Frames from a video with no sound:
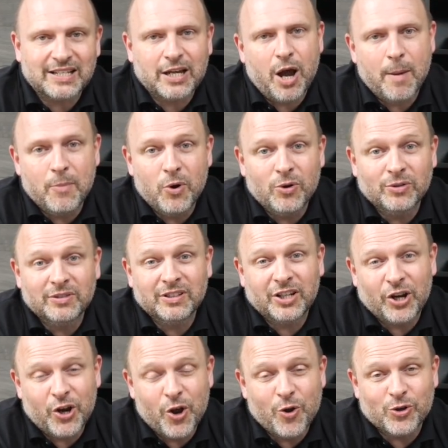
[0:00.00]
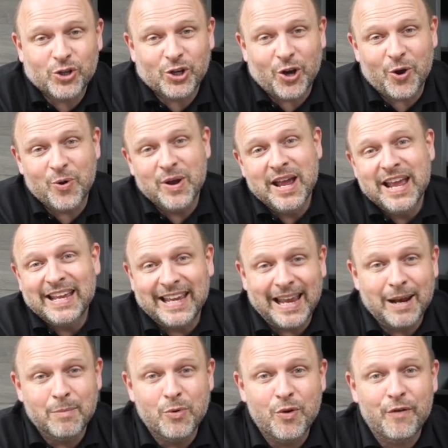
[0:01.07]
Come on, Kyosho,
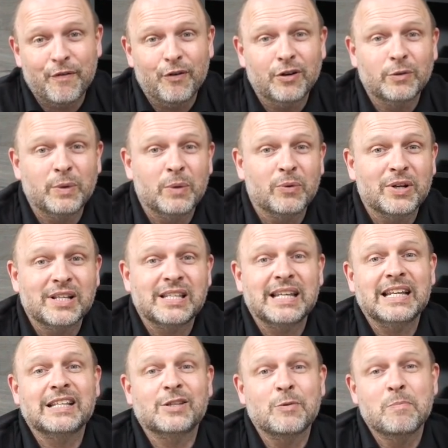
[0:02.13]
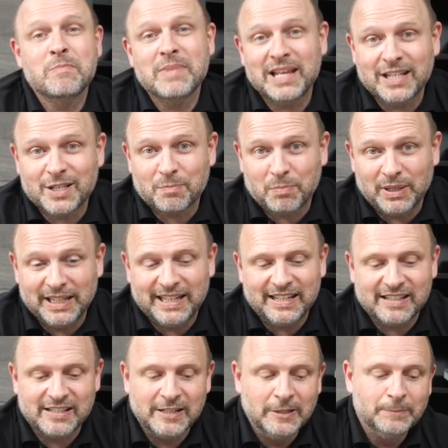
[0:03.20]
get a move on. We want to see some mids,
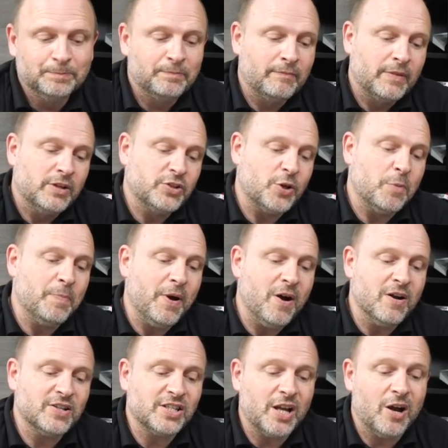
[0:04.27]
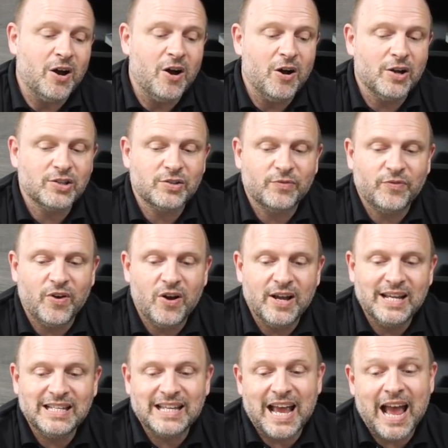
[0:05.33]
please. So parts are hard to
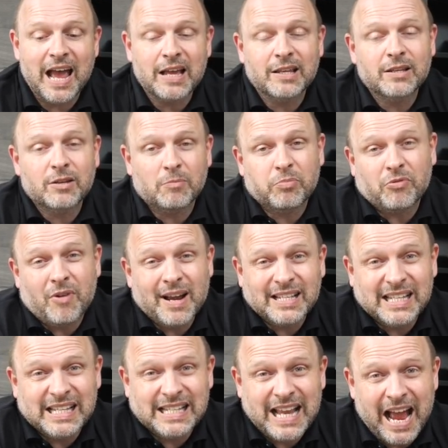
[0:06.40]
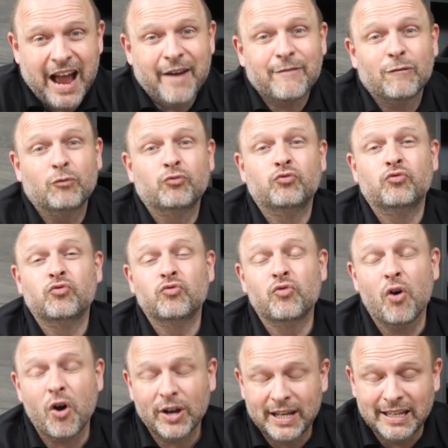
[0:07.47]
find and prices have
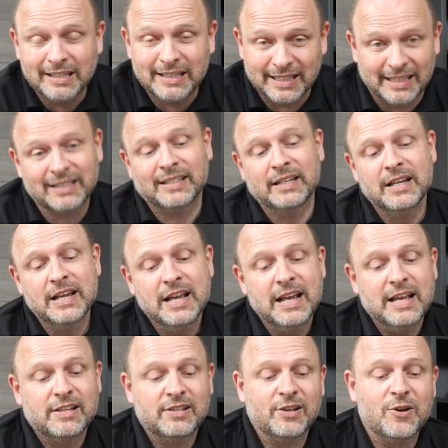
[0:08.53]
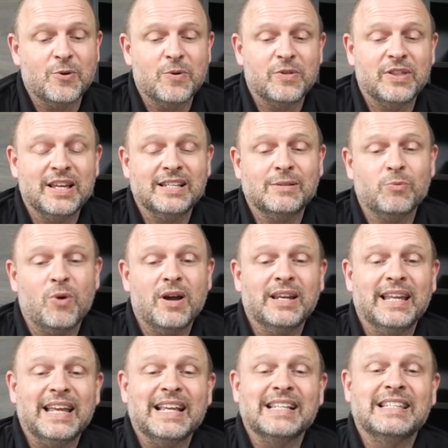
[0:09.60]
rocketed. So this one
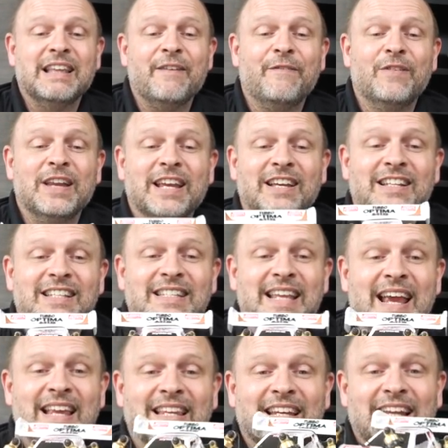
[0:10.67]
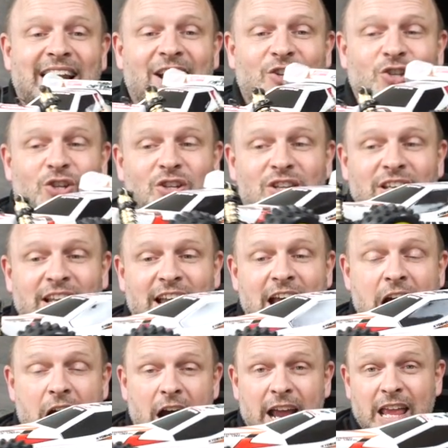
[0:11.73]
is definitely going to stay in the collection.
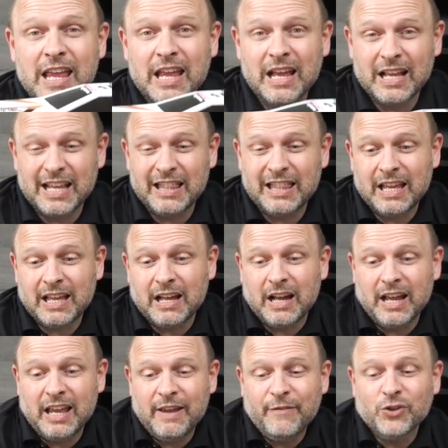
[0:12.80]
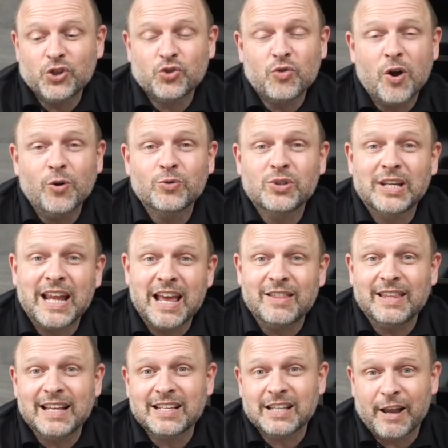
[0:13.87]
I, I even struggled to get
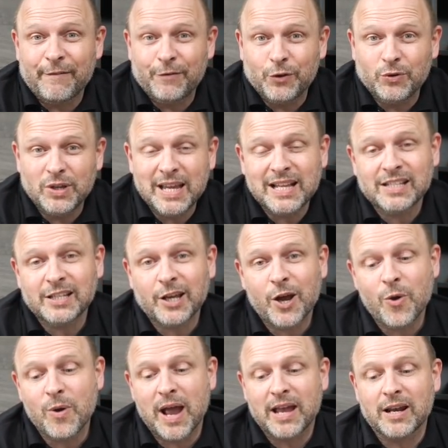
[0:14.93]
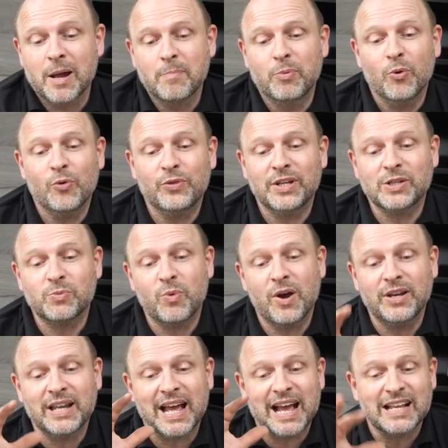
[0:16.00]
this a few years ago, and I bought this
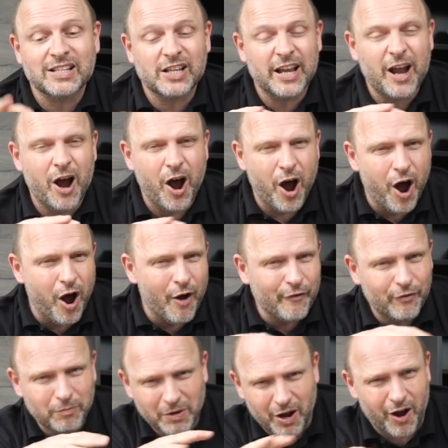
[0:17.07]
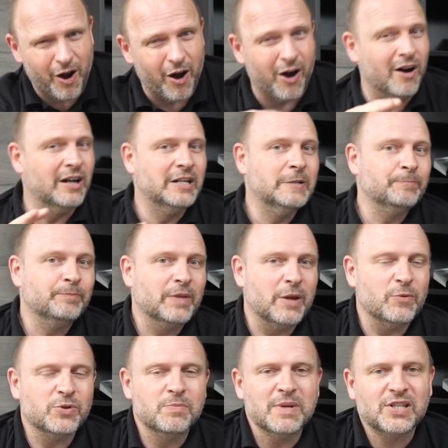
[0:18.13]
one as a half car.
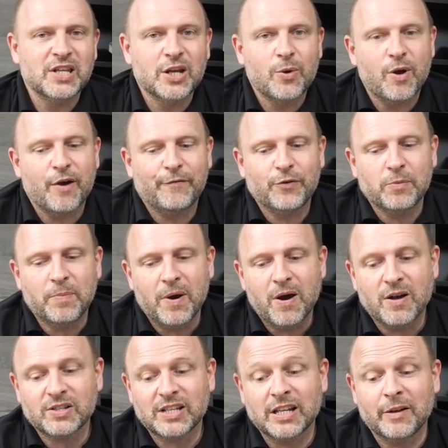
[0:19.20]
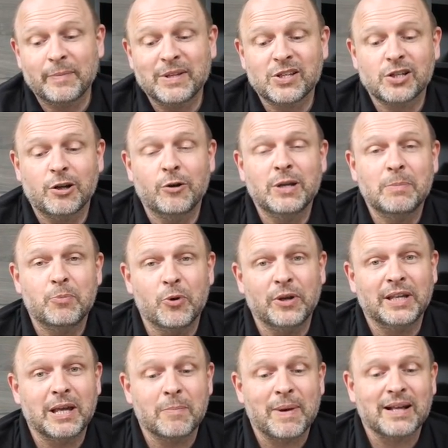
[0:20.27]
It was missing quite a few parts, and I've been slowly
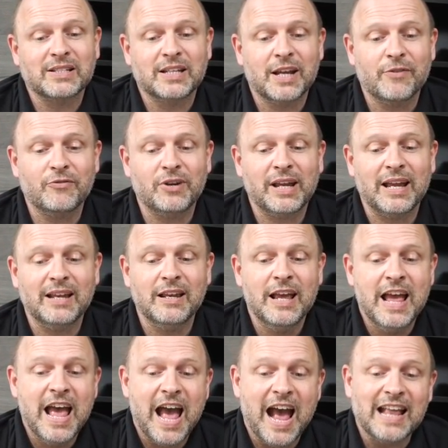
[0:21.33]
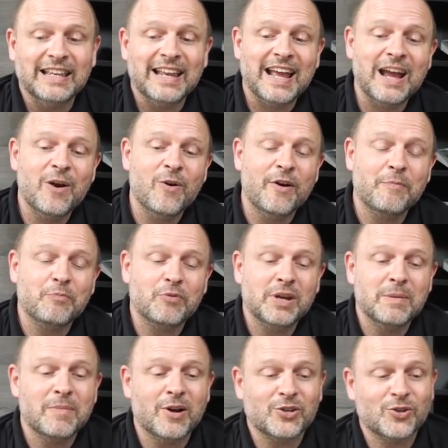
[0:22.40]
putting it back together again. And now I've
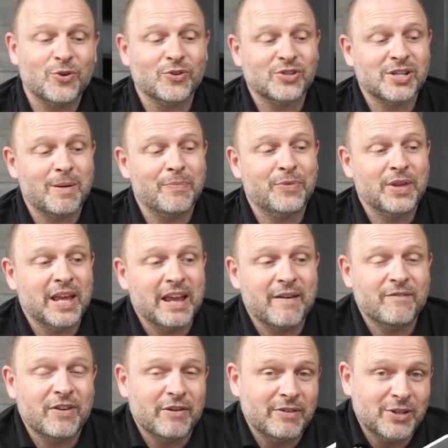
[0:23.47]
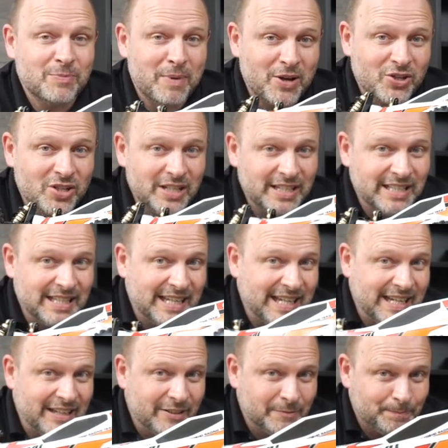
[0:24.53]
pretty much got something very special
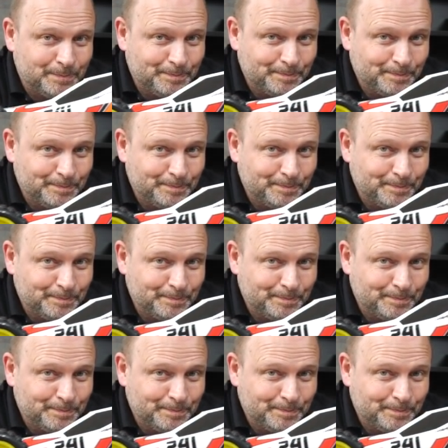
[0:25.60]
indeed.